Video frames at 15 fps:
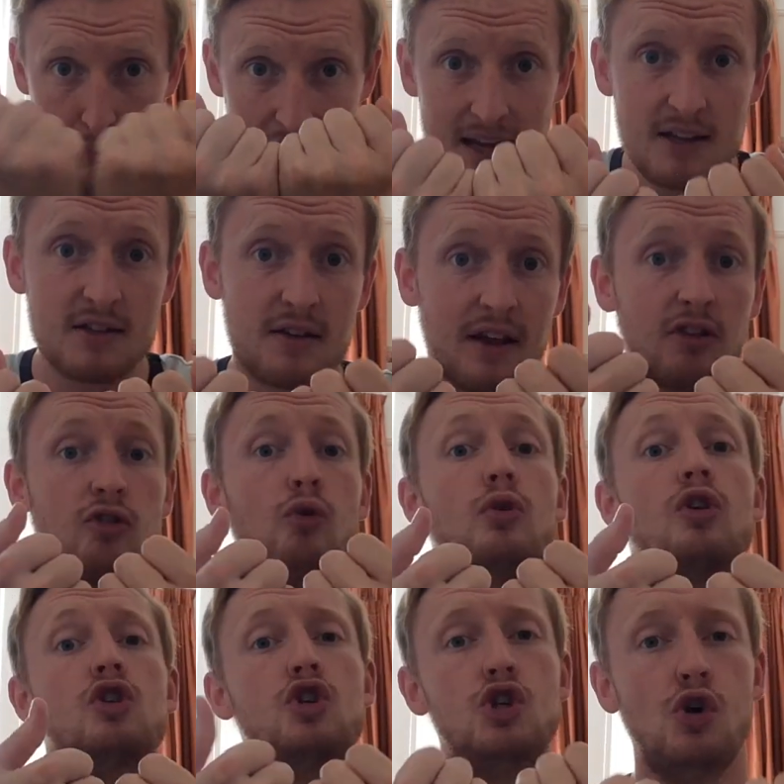meet, that's called
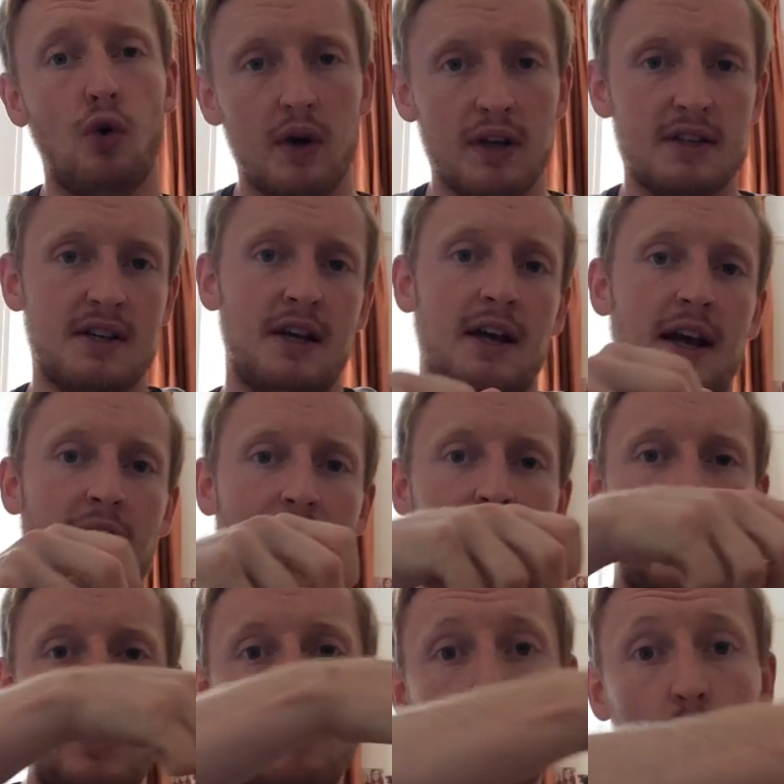a joint.
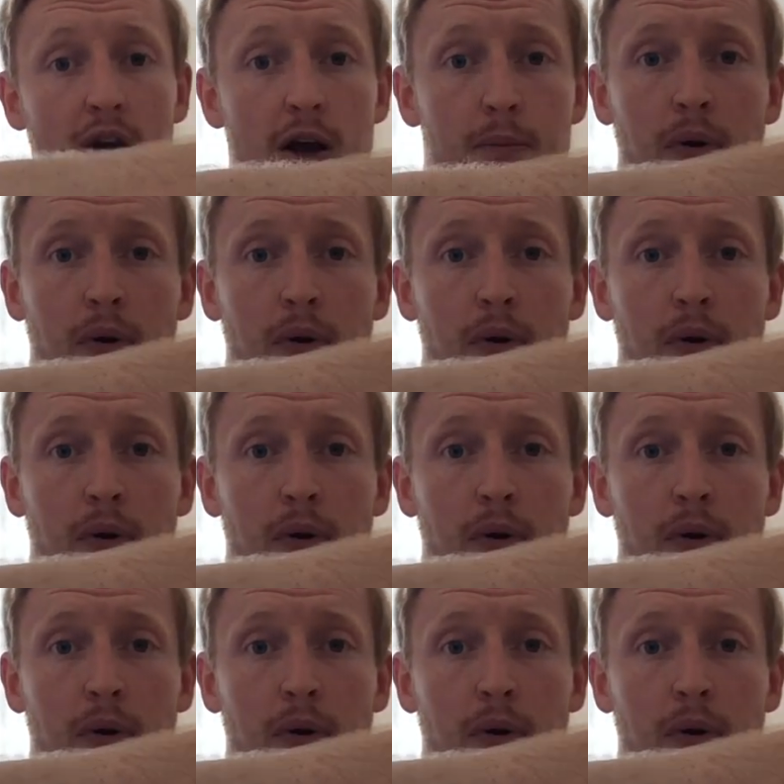And if we